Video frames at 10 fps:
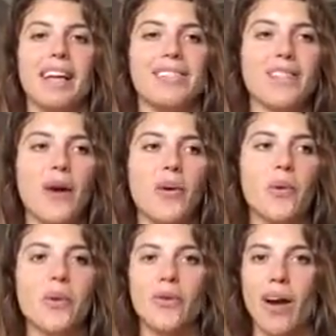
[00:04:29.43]

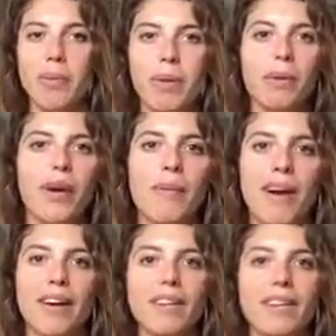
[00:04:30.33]
So when you have people come
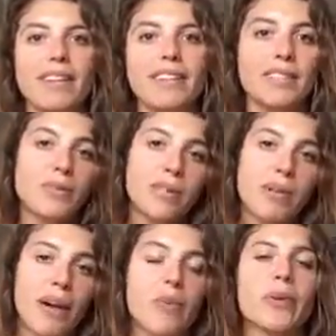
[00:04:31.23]
on, it doesn't
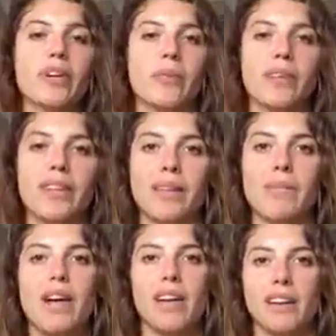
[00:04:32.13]
really matter where you're putting
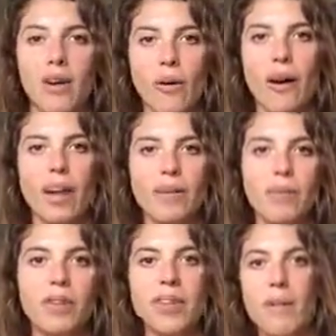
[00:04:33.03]
them. Kind
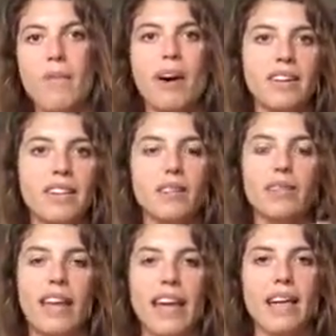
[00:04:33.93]
of put them on
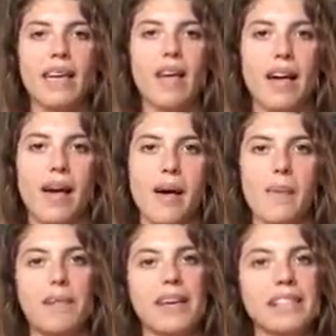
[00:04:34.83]
either leg,
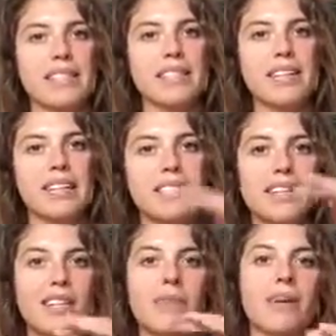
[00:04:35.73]
because it's going to
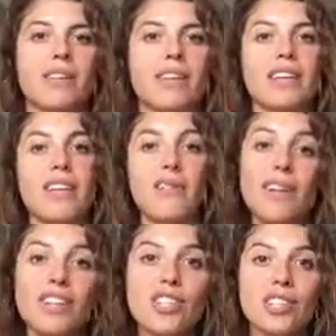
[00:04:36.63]
continue to build, and
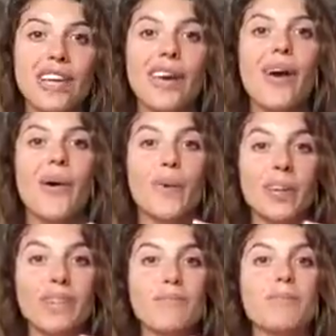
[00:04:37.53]
eventually one
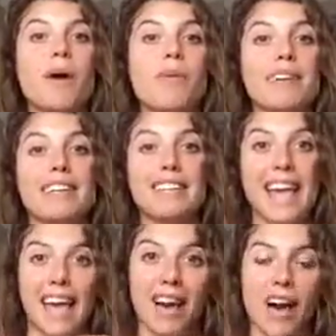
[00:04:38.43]
of them is probably going to
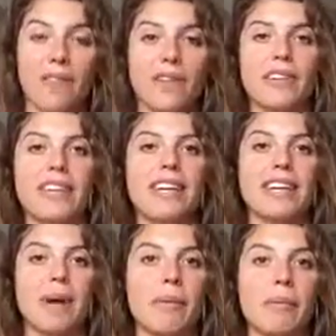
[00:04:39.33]
take off. You're going to
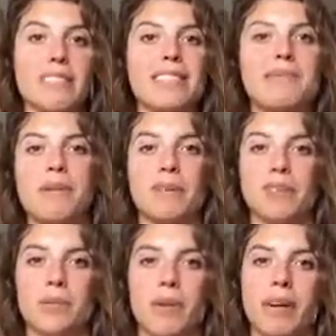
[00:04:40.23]
get a couple business
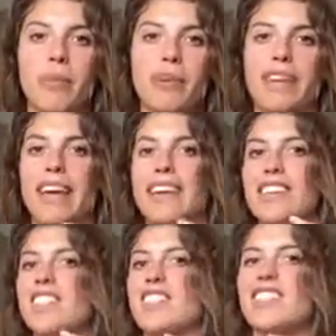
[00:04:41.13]
builders probably on one leg, and
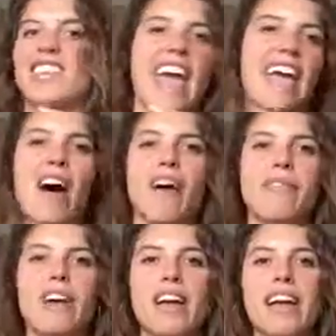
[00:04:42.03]
it's just going to take off.